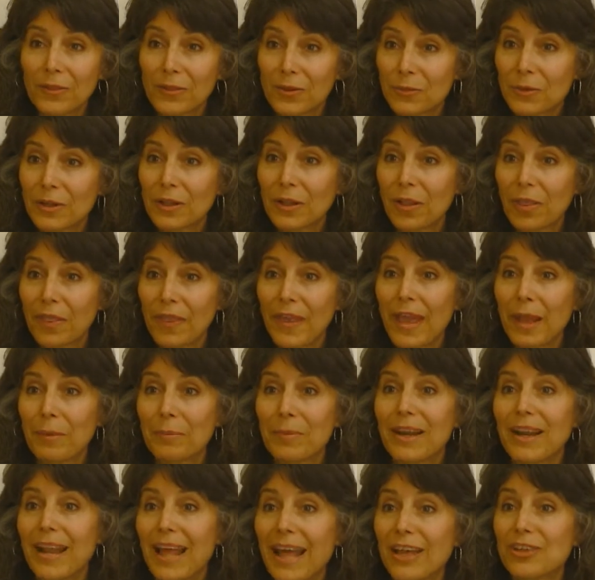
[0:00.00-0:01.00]
the real thing,
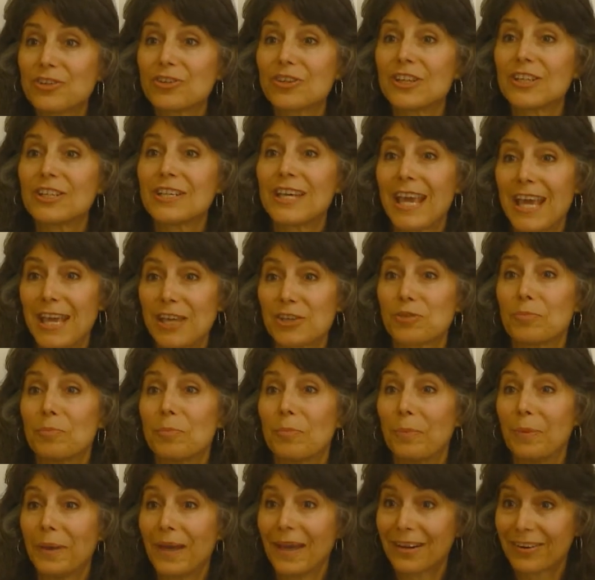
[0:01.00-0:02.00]
but it has to taste
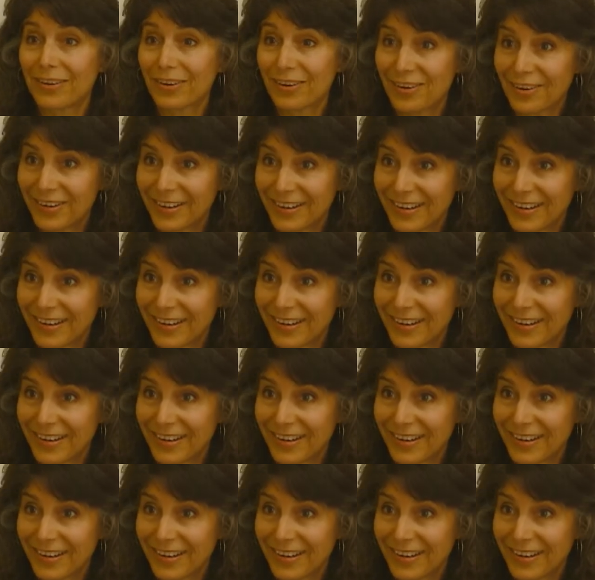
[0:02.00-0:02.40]
better.